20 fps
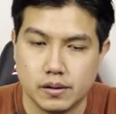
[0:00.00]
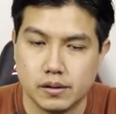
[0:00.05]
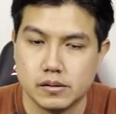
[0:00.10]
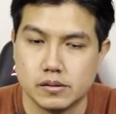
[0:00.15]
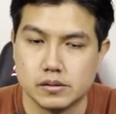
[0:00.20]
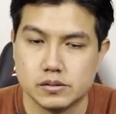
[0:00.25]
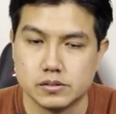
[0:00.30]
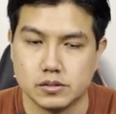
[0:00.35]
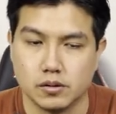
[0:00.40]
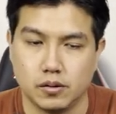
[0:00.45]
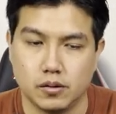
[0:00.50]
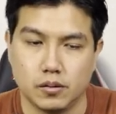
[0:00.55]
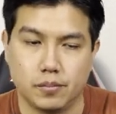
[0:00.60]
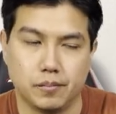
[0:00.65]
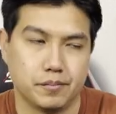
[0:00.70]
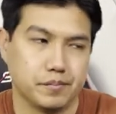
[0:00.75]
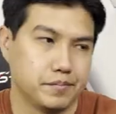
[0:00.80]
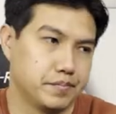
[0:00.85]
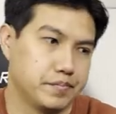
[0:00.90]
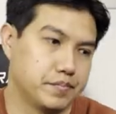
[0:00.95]
so
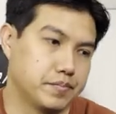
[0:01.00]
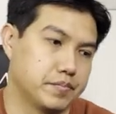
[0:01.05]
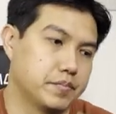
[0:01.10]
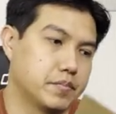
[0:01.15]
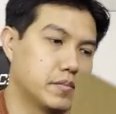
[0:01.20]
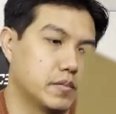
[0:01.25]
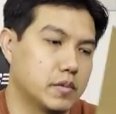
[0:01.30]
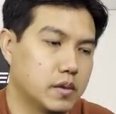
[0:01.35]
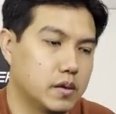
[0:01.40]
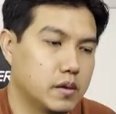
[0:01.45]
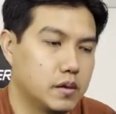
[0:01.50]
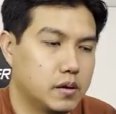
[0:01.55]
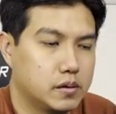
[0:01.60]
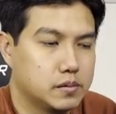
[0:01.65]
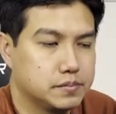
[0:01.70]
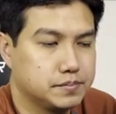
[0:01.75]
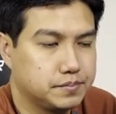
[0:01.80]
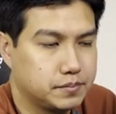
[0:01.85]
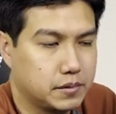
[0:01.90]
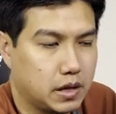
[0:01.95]

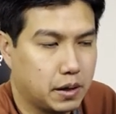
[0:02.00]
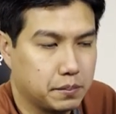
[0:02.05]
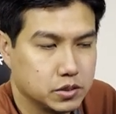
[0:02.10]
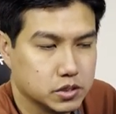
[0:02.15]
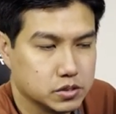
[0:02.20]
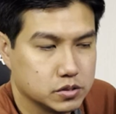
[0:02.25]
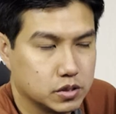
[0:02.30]
I'm just